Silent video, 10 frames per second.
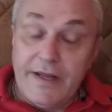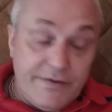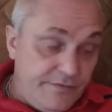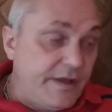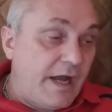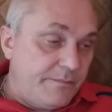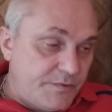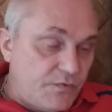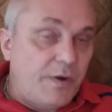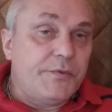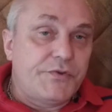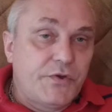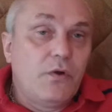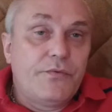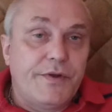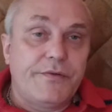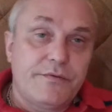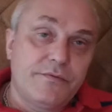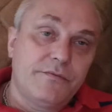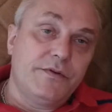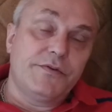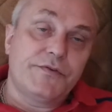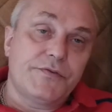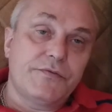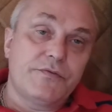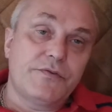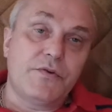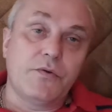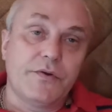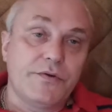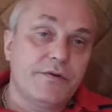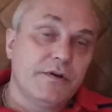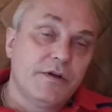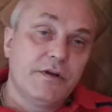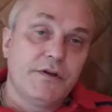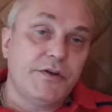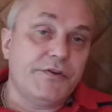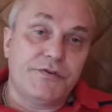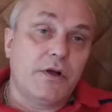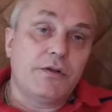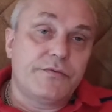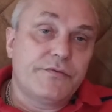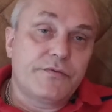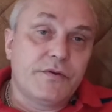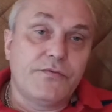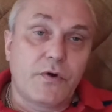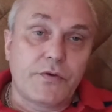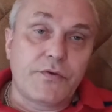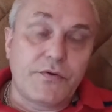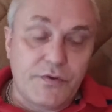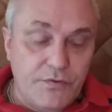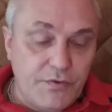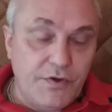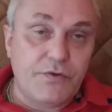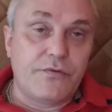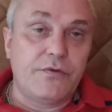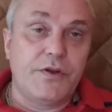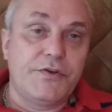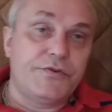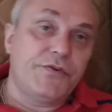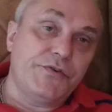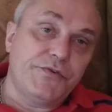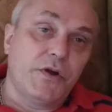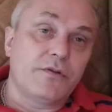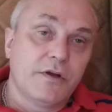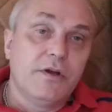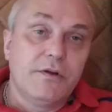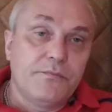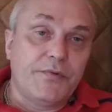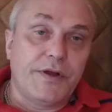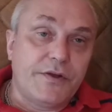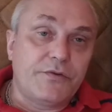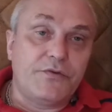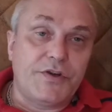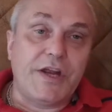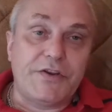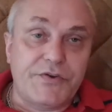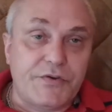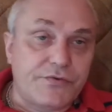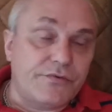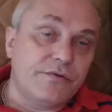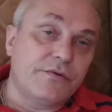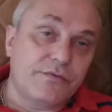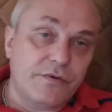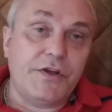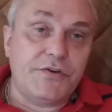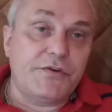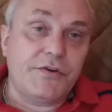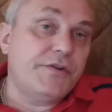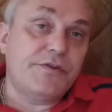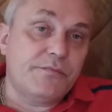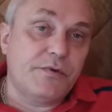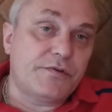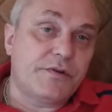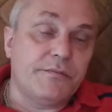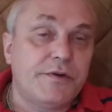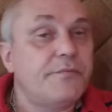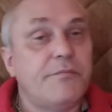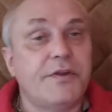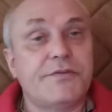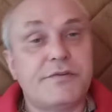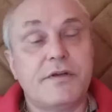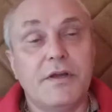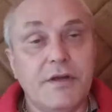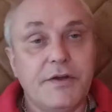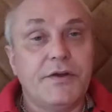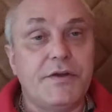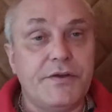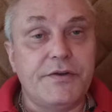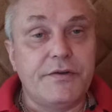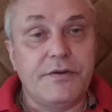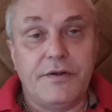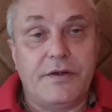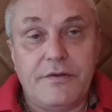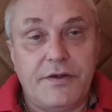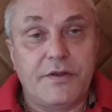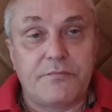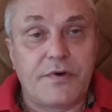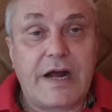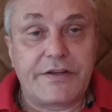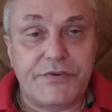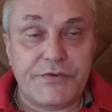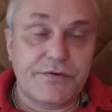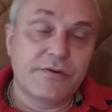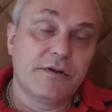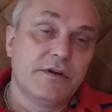And yeah, Swami told that this student, he is not converted into Hindu religion, he is not planning to change his religion, he is a Muslim, it means he can practice